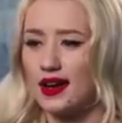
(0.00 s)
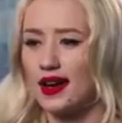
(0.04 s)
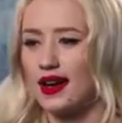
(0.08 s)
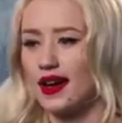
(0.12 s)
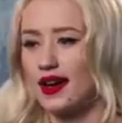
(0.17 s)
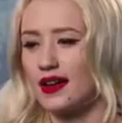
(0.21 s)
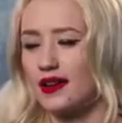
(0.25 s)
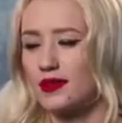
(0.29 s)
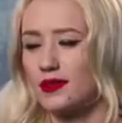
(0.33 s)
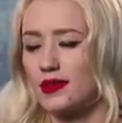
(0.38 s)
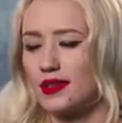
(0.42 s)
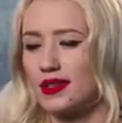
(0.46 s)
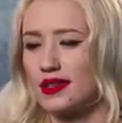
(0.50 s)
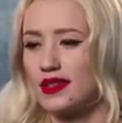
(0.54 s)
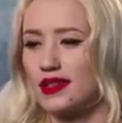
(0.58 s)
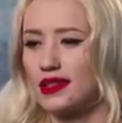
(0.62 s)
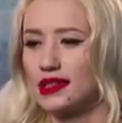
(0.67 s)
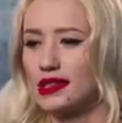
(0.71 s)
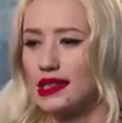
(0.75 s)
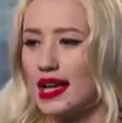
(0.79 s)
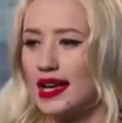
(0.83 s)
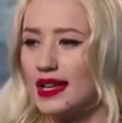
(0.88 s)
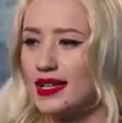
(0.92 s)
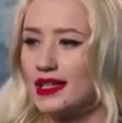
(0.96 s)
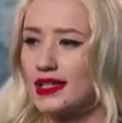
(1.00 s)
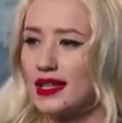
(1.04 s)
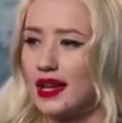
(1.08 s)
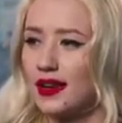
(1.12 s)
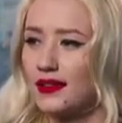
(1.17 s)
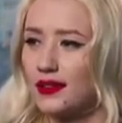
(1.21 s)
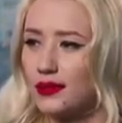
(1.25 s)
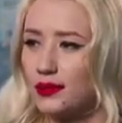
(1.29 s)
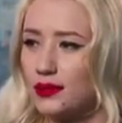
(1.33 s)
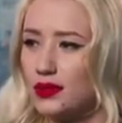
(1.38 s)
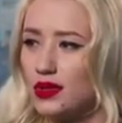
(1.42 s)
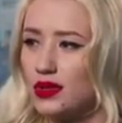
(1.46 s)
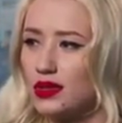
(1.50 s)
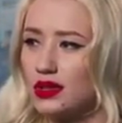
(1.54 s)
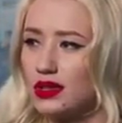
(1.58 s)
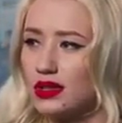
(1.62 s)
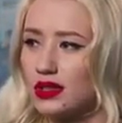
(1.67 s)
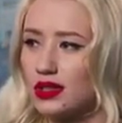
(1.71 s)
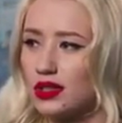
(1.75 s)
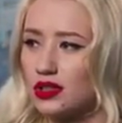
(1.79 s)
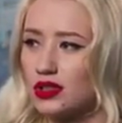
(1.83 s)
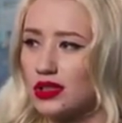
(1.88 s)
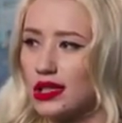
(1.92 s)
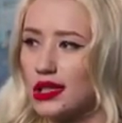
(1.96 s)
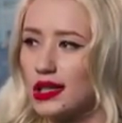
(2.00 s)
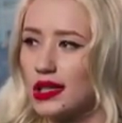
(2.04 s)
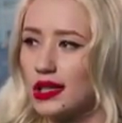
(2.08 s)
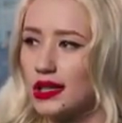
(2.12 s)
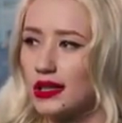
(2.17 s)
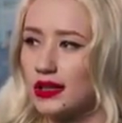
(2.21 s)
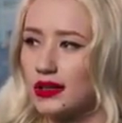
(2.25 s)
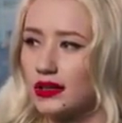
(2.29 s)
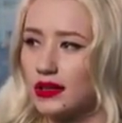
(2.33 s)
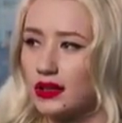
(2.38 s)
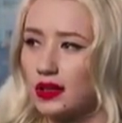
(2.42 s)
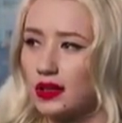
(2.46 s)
I would like to have a music career